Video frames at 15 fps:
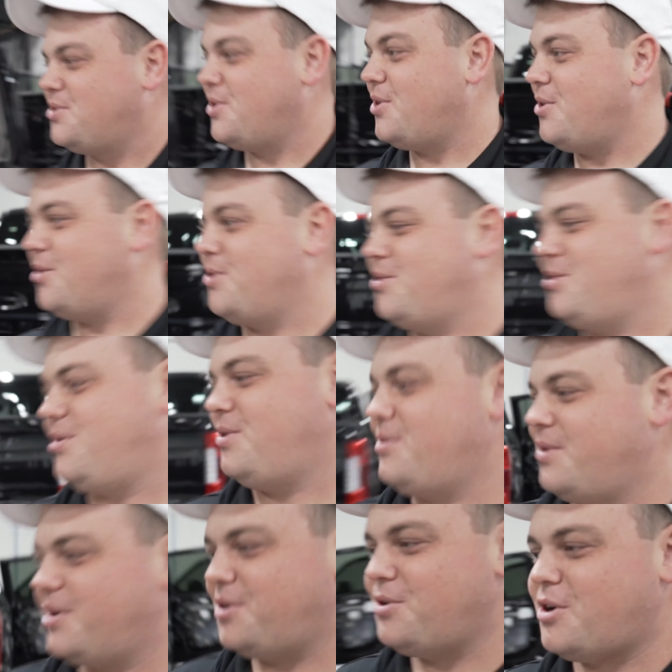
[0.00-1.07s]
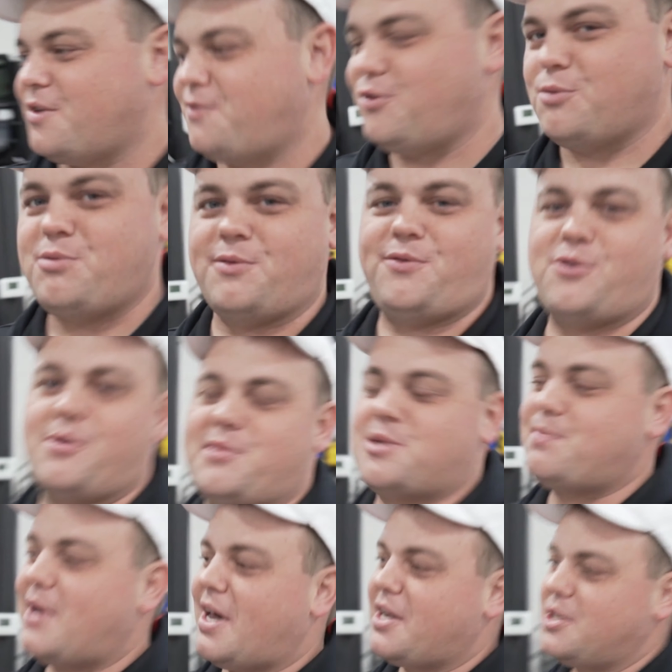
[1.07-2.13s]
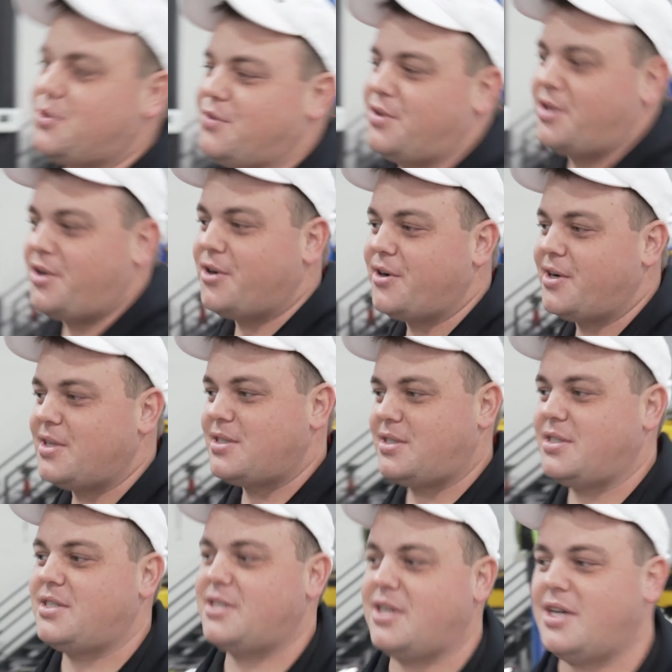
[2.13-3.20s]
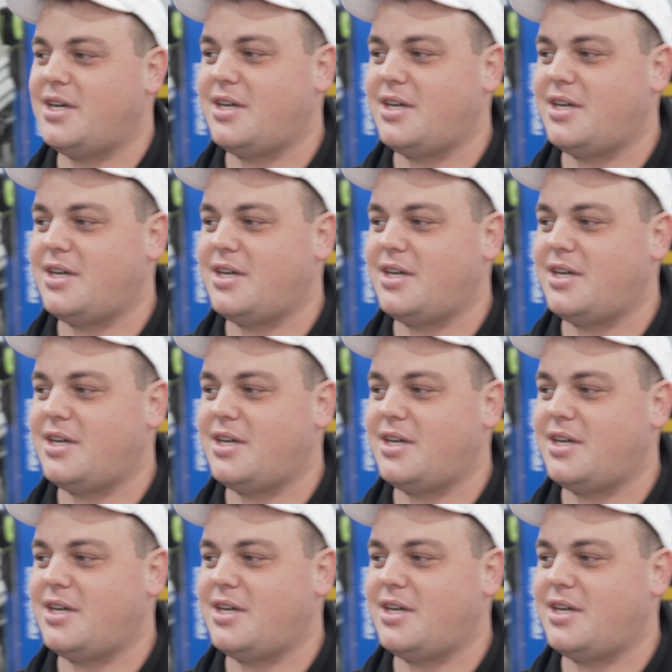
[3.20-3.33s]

So we're gonna do our full performance package for the Urus. It's